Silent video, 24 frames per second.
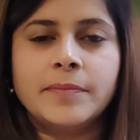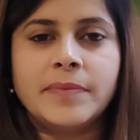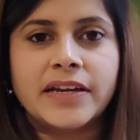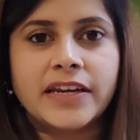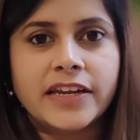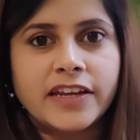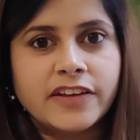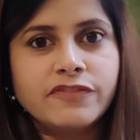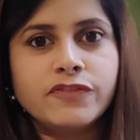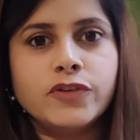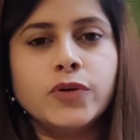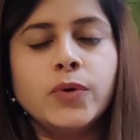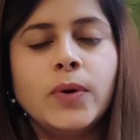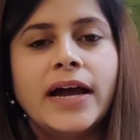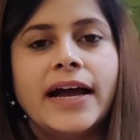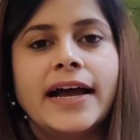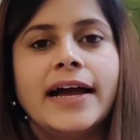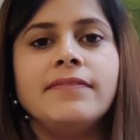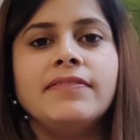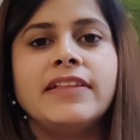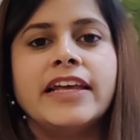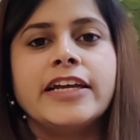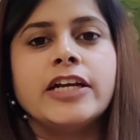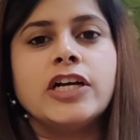but if you
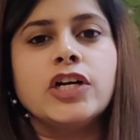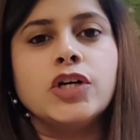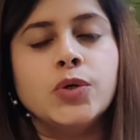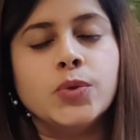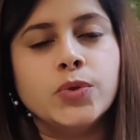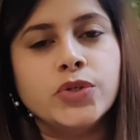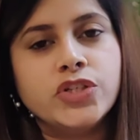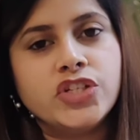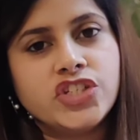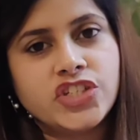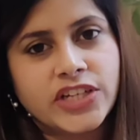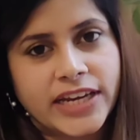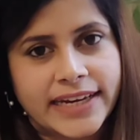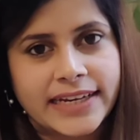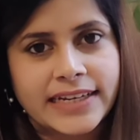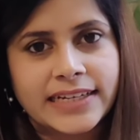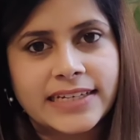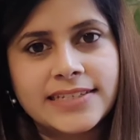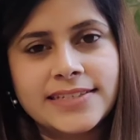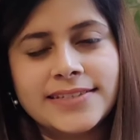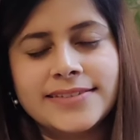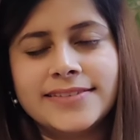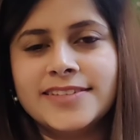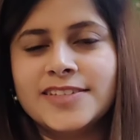have like a good
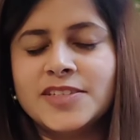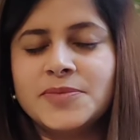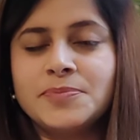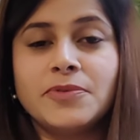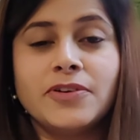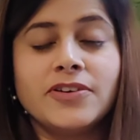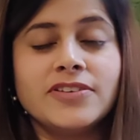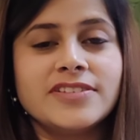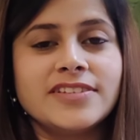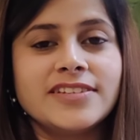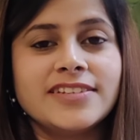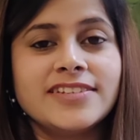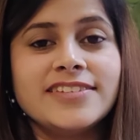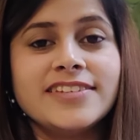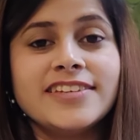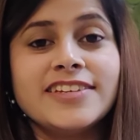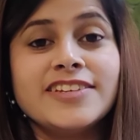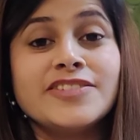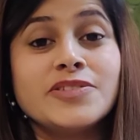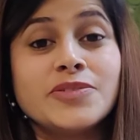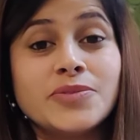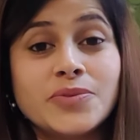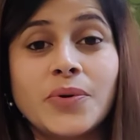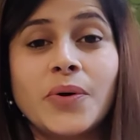checklist, this process
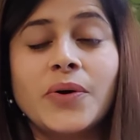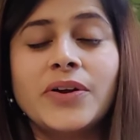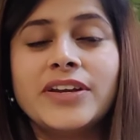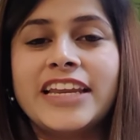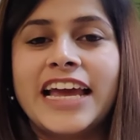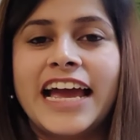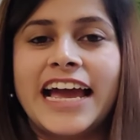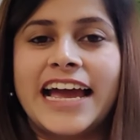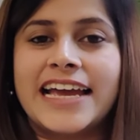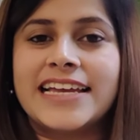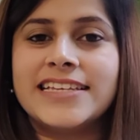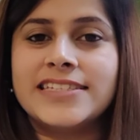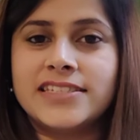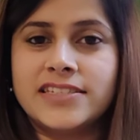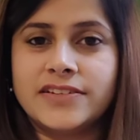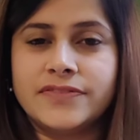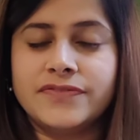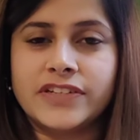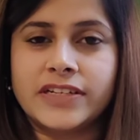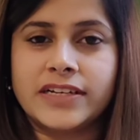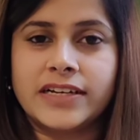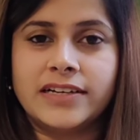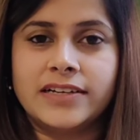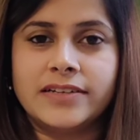is not as
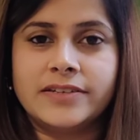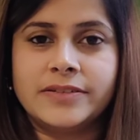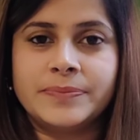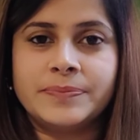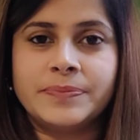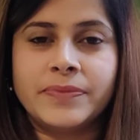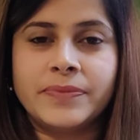difficult.